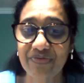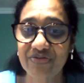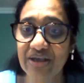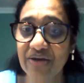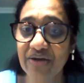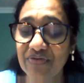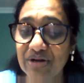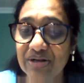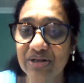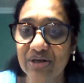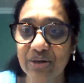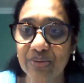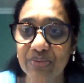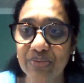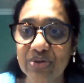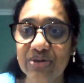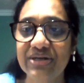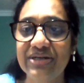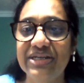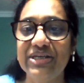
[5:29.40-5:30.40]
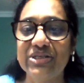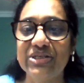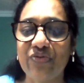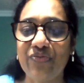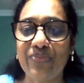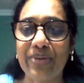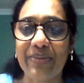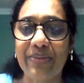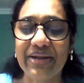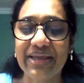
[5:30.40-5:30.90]
several communities
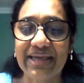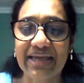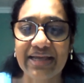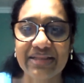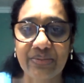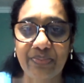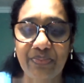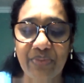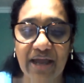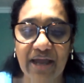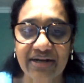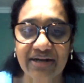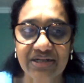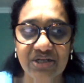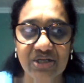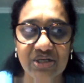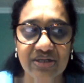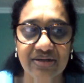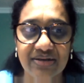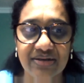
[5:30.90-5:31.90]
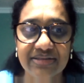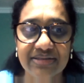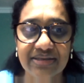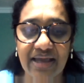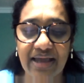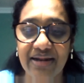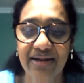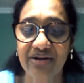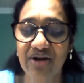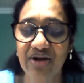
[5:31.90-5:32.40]
of public health
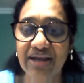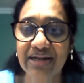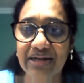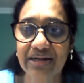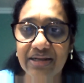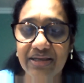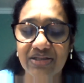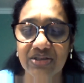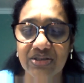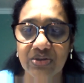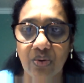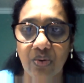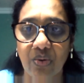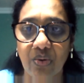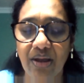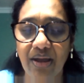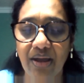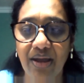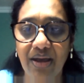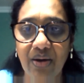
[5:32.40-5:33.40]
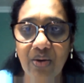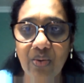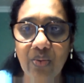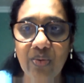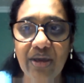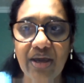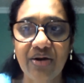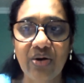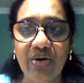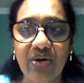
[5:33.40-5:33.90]
practitioners, and rightly so.
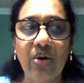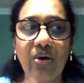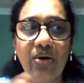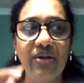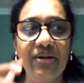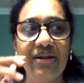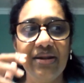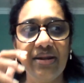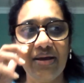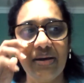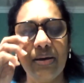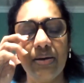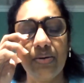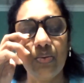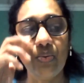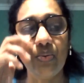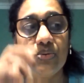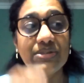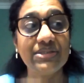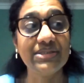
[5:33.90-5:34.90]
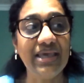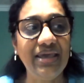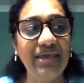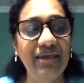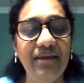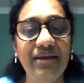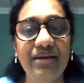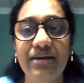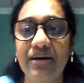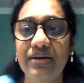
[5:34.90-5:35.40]
We are all
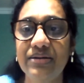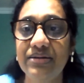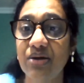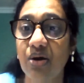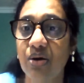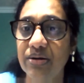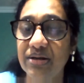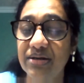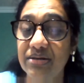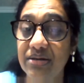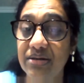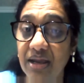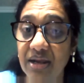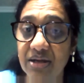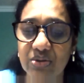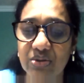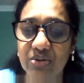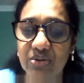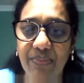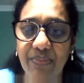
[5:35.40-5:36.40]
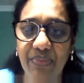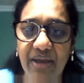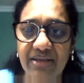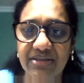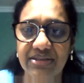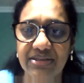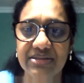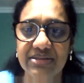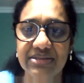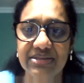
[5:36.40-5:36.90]
seeing on a day-to-day
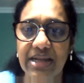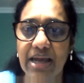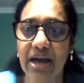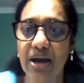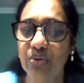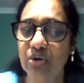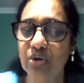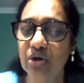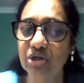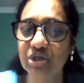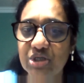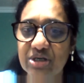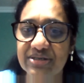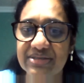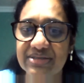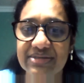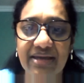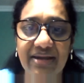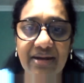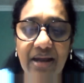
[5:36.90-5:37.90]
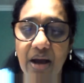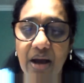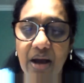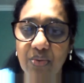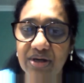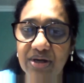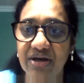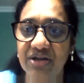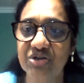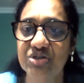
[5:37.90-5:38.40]
basis now, not just in
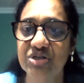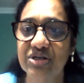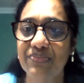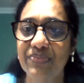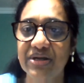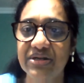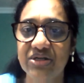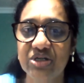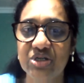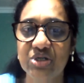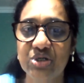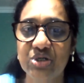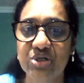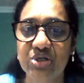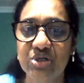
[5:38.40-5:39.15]
our country, but